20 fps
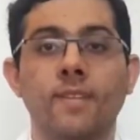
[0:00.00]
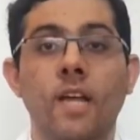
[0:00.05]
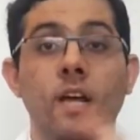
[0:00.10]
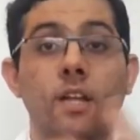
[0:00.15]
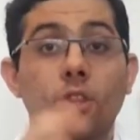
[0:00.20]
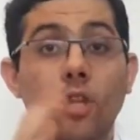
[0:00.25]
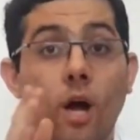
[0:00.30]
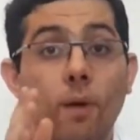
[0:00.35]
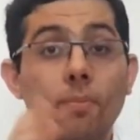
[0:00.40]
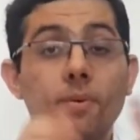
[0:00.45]

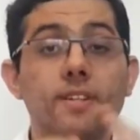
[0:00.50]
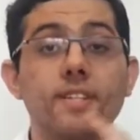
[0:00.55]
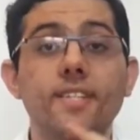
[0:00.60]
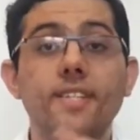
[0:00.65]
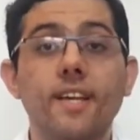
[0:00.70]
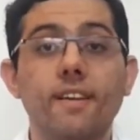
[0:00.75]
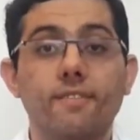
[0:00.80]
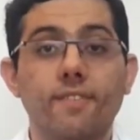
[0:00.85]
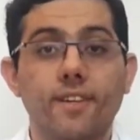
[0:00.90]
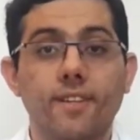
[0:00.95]
Number
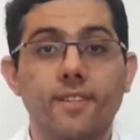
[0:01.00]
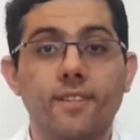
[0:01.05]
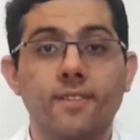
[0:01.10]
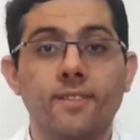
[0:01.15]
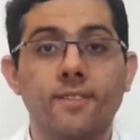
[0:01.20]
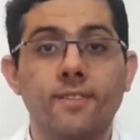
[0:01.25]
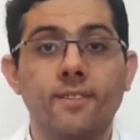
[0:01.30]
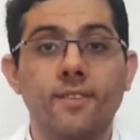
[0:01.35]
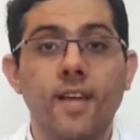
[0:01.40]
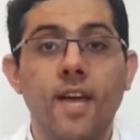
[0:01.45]
7,
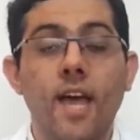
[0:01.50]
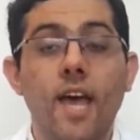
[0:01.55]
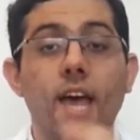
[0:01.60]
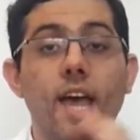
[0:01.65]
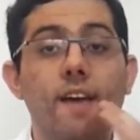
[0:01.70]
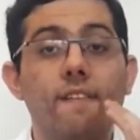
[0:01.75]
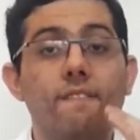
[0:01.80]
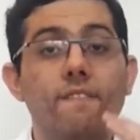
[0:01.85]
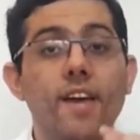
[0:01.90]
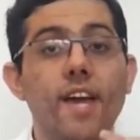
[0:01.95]

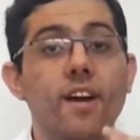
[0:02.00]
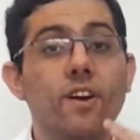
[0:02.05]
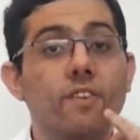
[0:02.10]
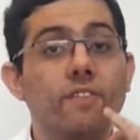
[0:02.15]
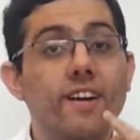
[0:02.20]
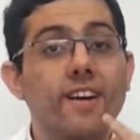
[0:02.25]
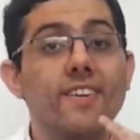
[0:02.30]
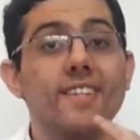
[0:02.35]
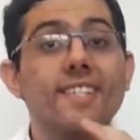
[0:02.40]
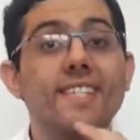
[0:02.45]
a very
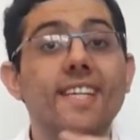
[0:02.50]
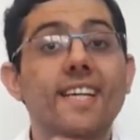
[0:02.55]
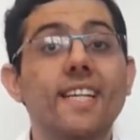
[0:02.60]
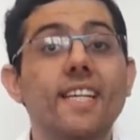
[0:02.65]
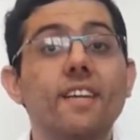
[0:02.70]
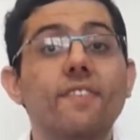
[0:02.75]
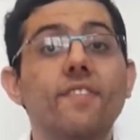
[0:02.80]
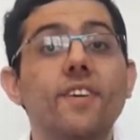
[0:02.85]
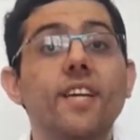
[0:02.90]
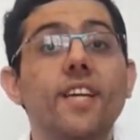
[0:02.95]
very
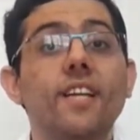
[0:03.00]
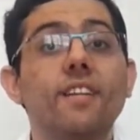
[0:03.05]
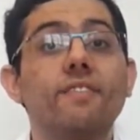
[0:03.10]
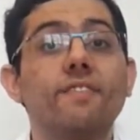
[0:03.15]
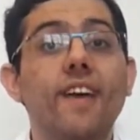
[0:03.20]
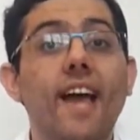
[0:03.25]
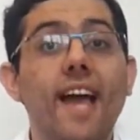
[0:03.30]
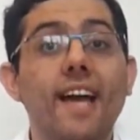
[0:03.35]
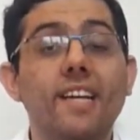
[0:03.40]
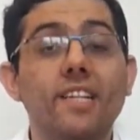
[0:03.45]
significant
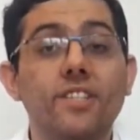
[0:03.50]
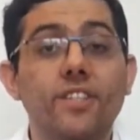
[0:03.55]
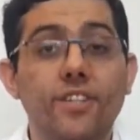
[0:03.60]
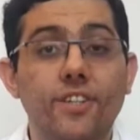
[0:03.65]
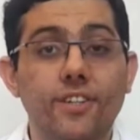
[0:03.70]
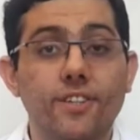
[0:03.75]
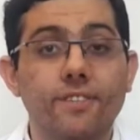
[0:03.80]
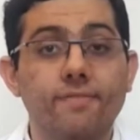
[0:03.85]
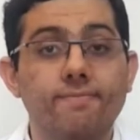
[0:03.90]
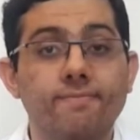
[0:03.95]
factor,